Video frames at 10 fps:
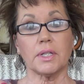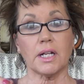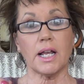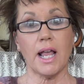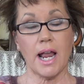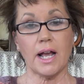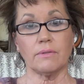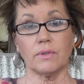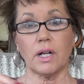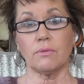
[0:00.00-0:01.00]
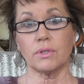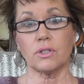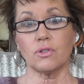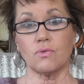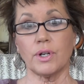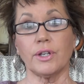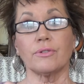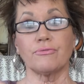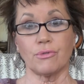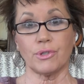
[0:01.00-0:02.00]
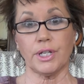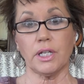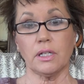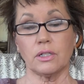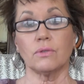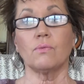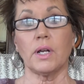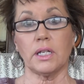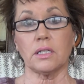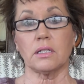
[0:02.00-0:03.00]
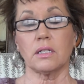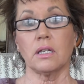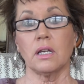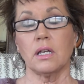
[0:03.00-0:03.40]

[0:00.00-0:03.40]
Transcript: that I had when I was 20 or 40 to waste.